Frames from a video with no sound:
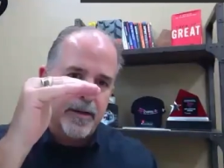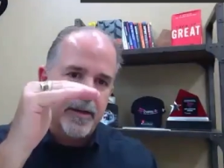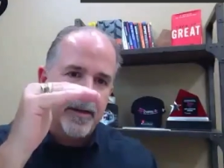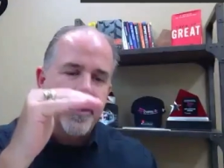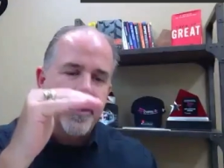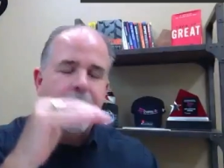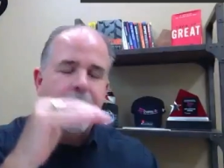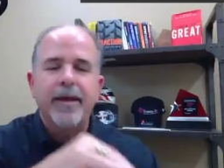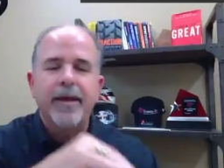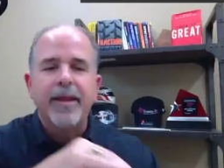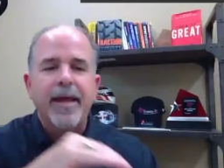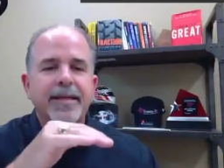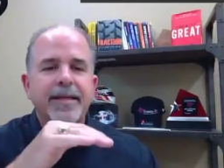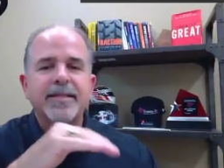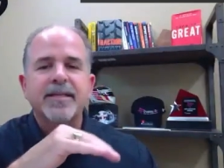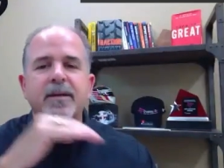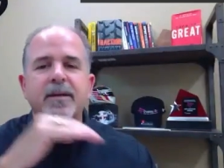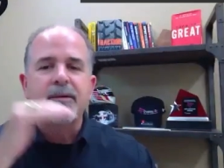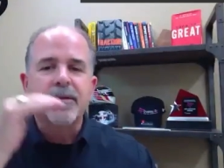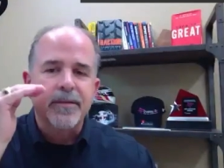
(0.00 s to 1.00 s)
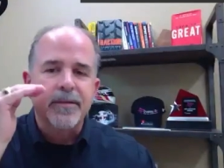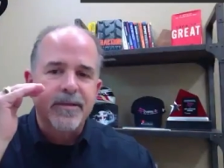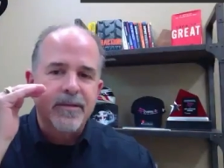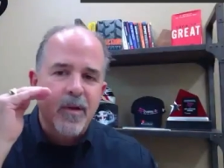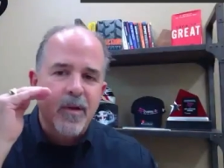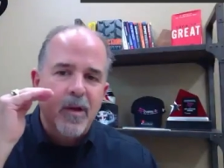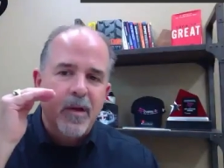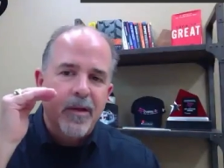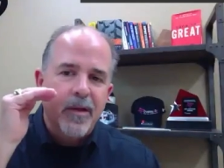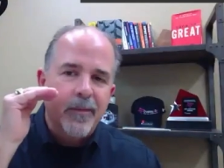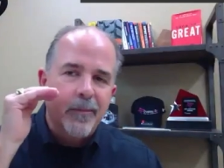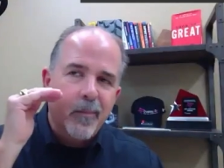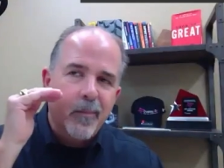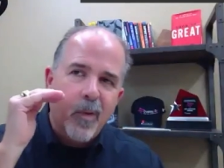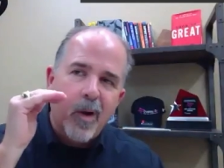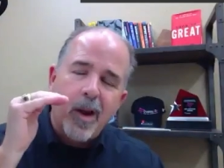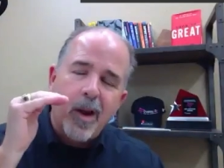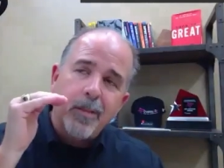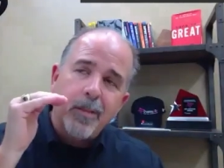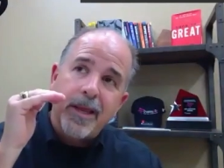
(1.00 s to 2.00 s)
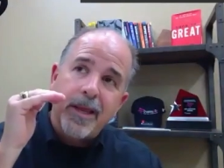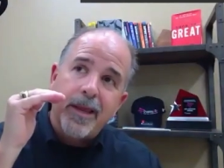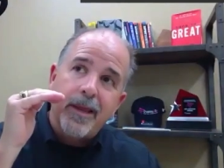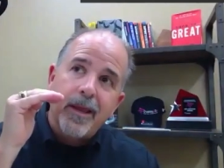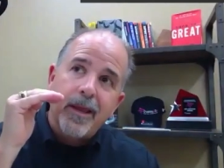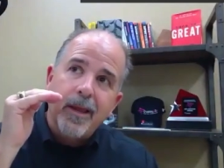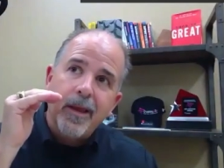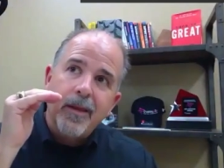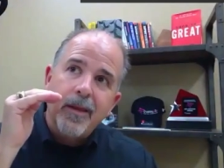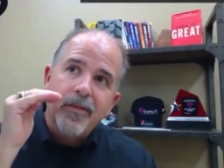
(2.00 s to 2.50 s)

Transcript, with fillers: you. And that's those probably